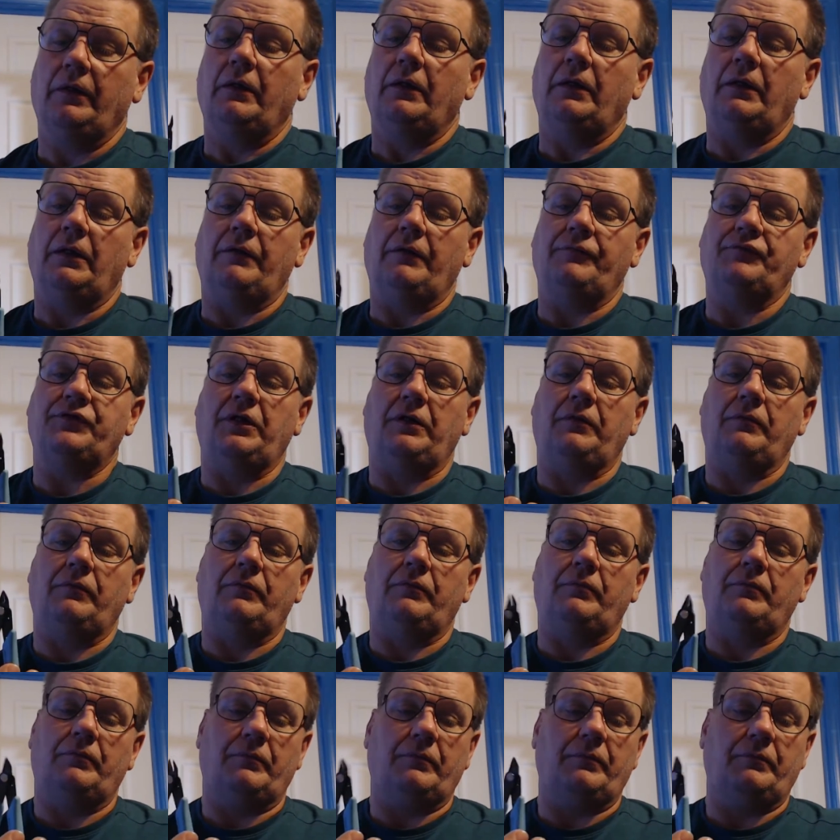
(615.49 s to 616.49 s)
I've
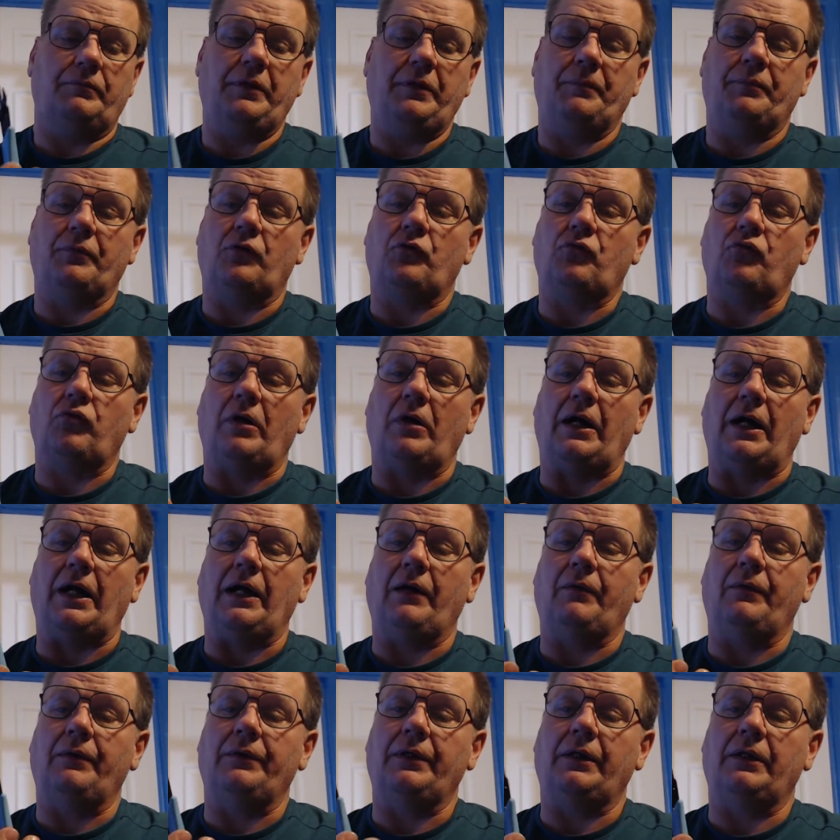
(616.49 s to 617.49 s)
seen people
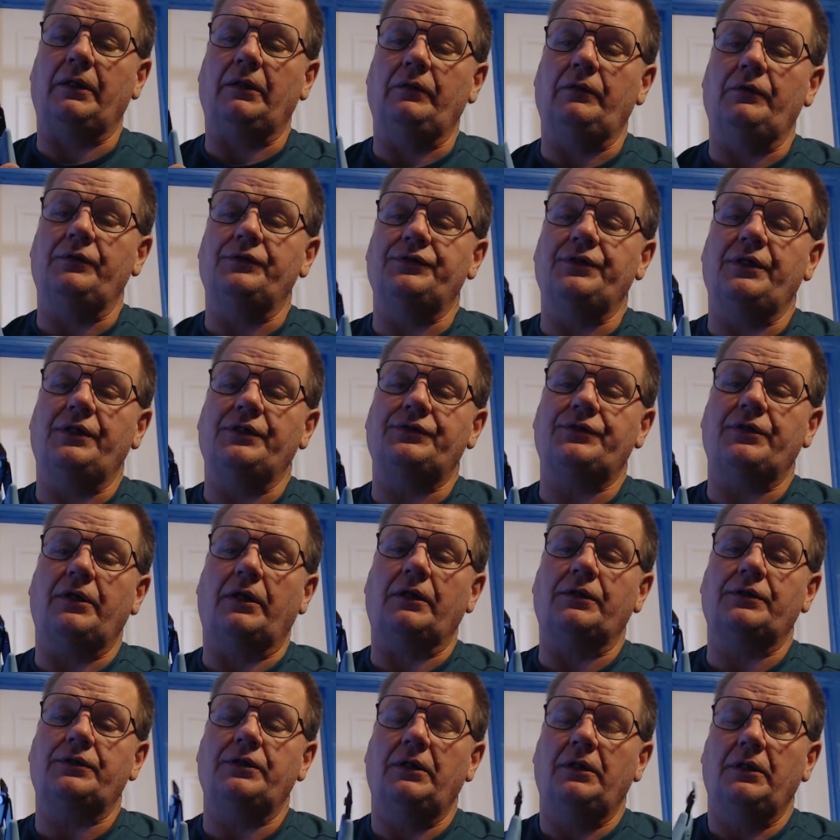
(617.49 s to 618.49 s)
cry when they lose these
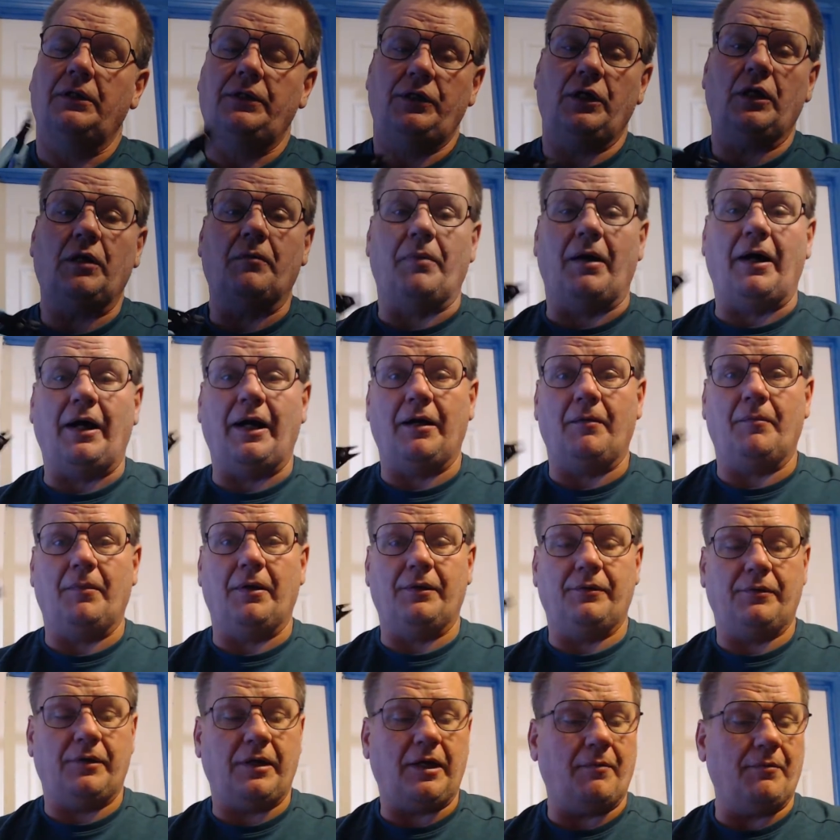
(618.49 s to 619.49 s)
things. You can buy them
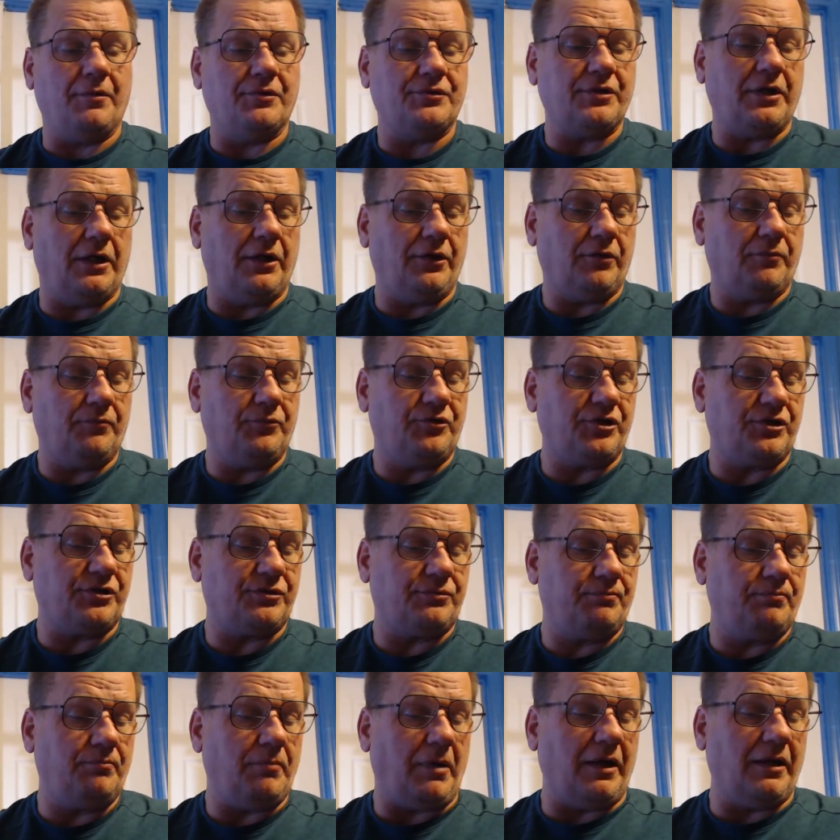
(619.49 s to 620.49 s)
on Amazon, you can just
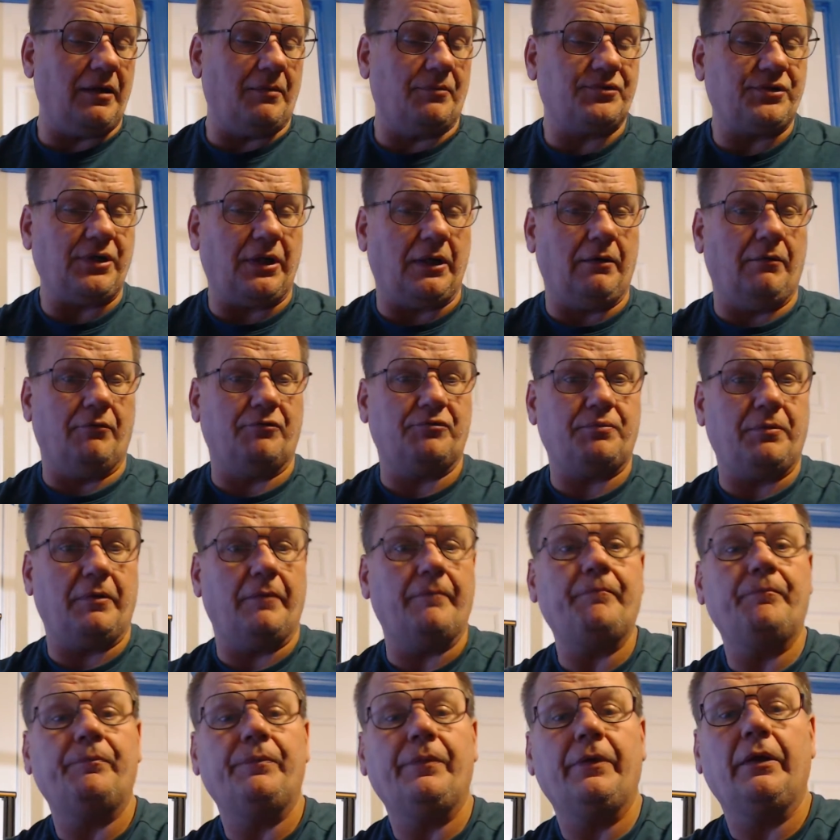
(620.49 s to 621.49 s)
buy themselves,
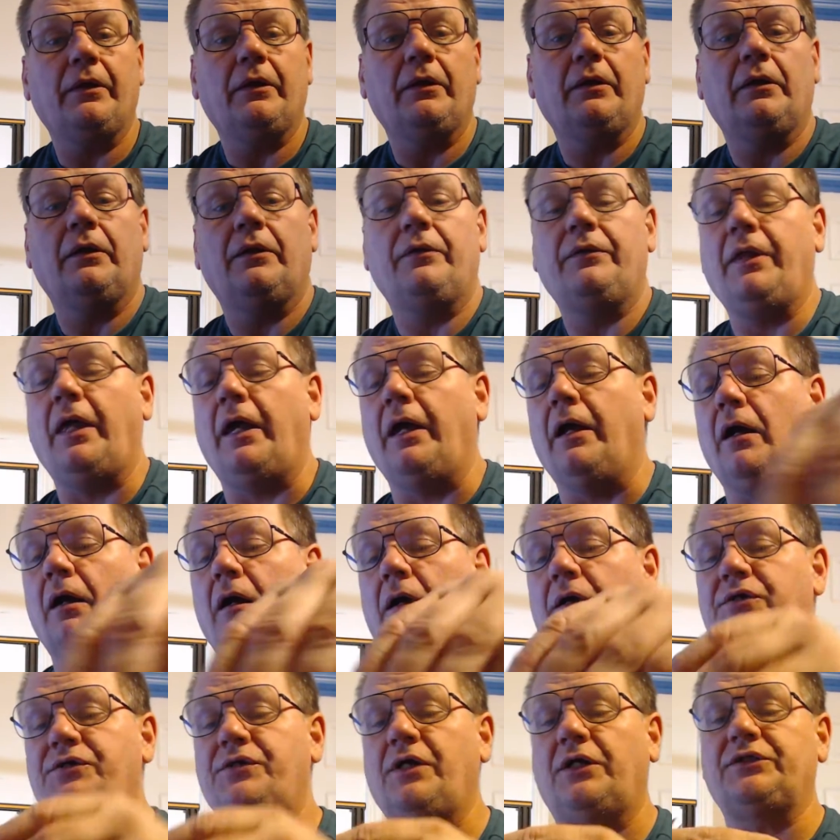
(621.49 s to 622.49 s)
but they
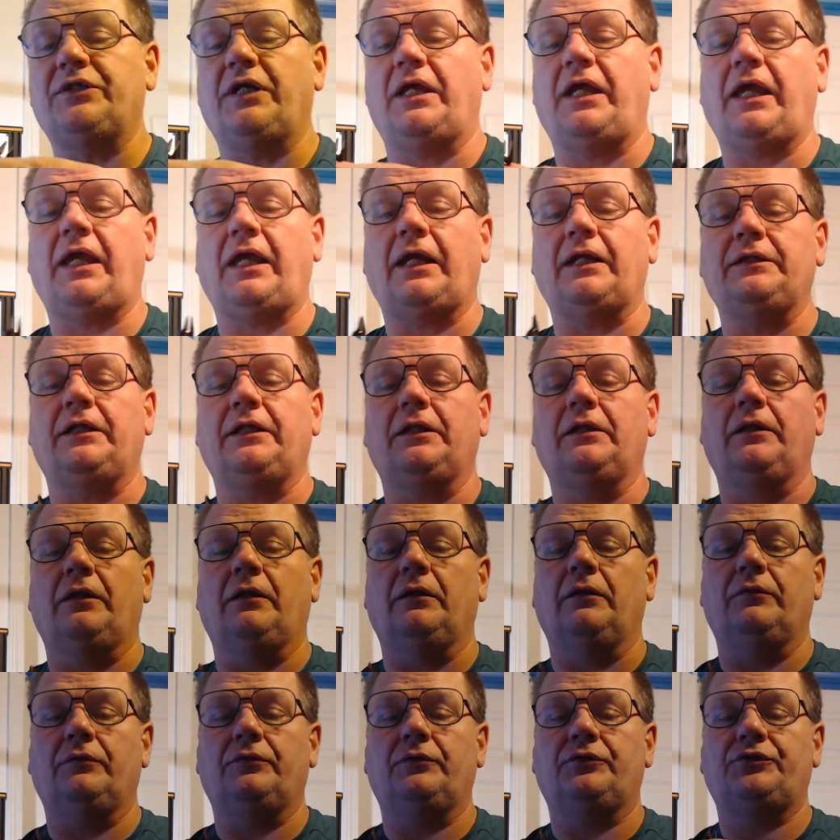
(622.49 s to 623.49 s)
are such a handy
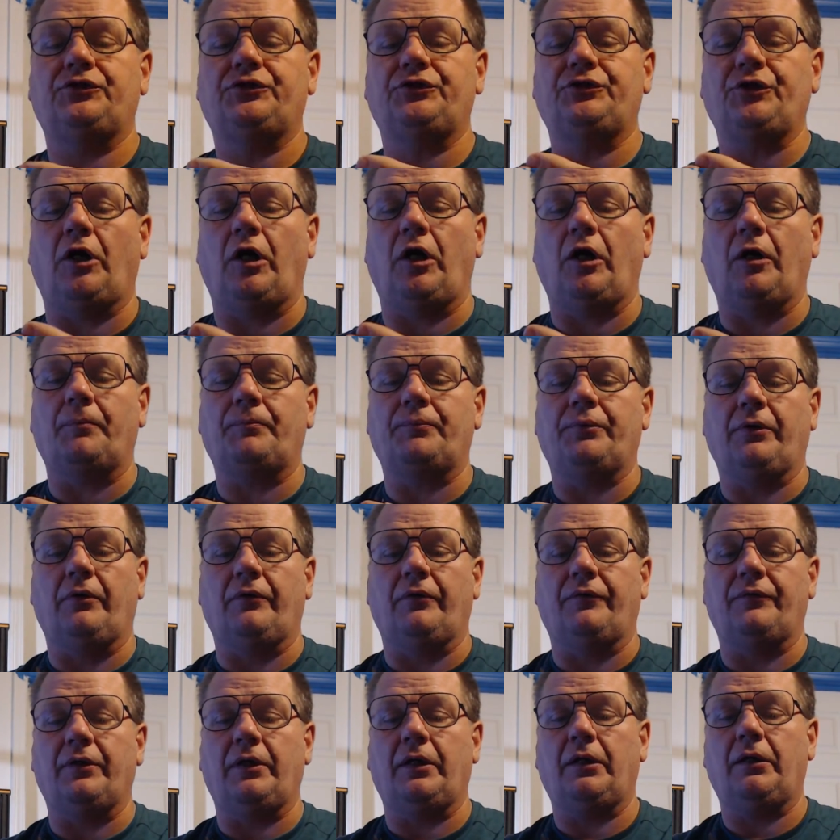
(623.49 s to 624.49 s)
little, sharp
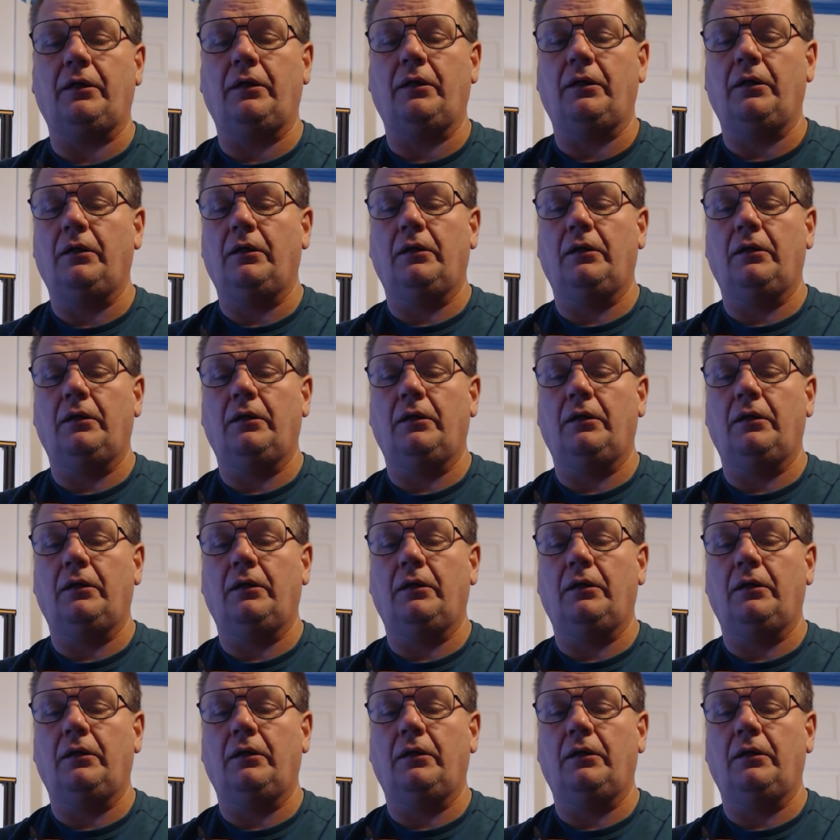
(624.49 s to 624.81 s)
little thing.